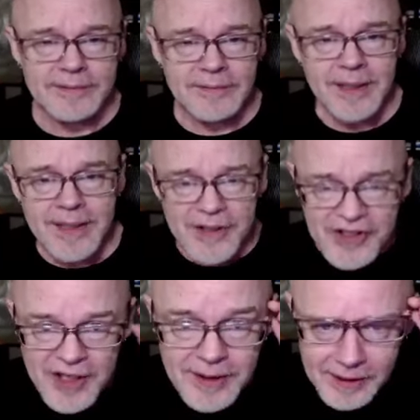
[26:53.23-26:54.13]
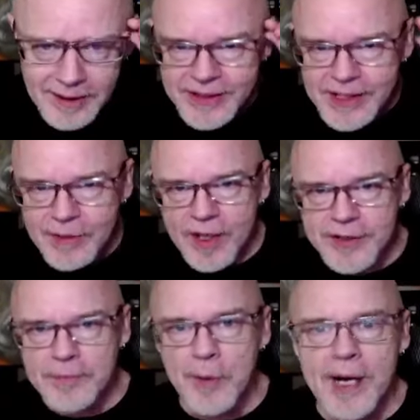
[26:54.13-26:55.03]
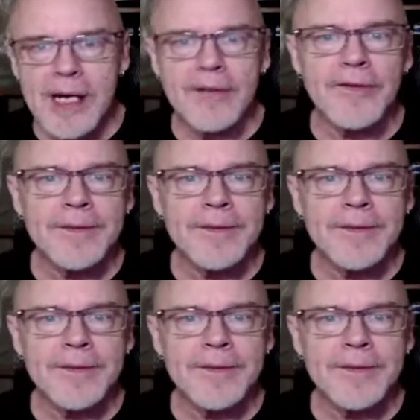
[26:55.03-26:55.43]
and as subtle as he was brave.